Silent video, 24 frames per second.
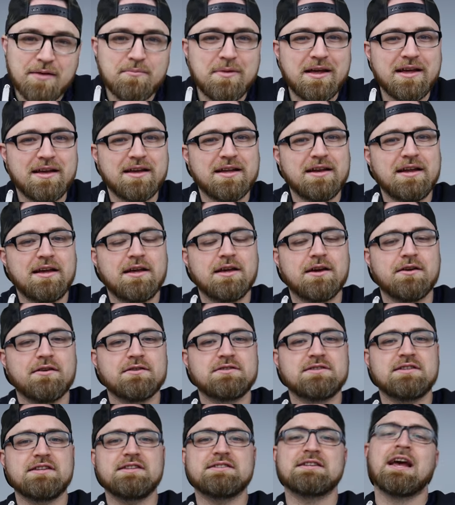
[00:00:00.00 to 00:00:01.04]
can't make any
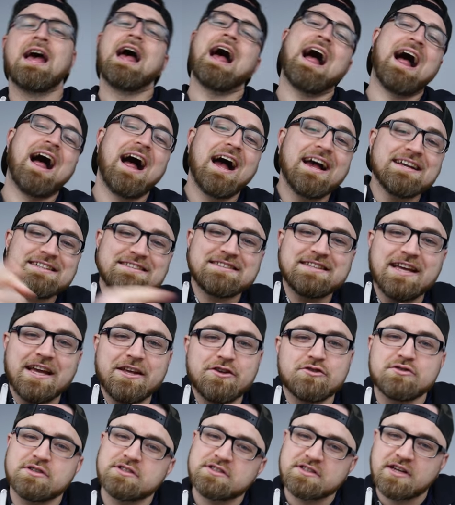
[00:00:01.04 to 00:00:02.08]
guarantees. I
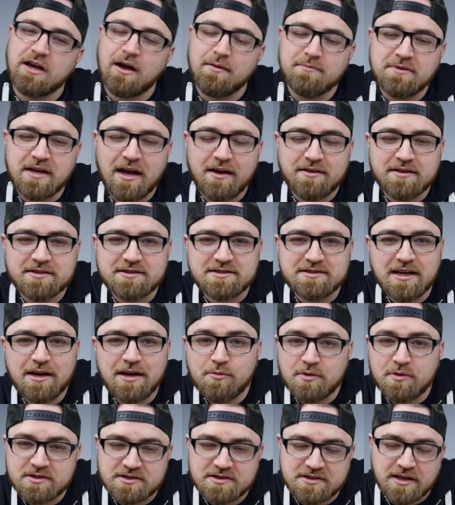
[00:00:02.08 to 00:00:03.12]
say you just come down and
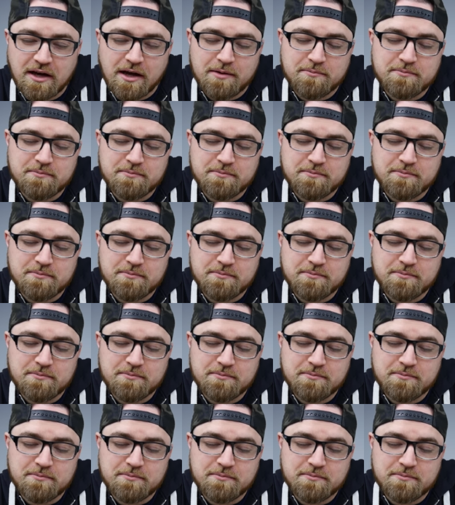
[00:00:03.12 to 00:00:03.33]
say what's